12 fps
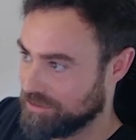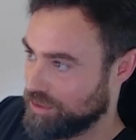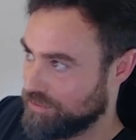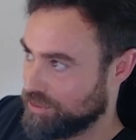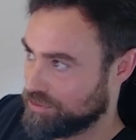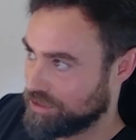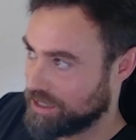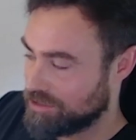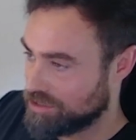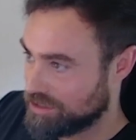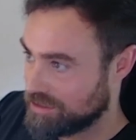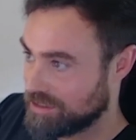If you
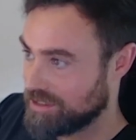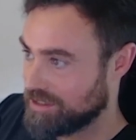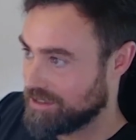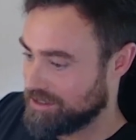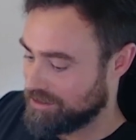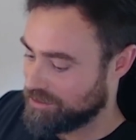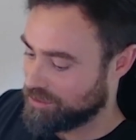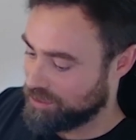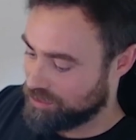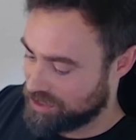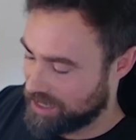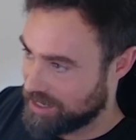touch or
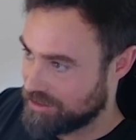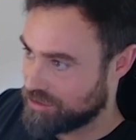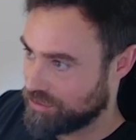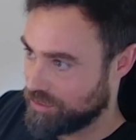you change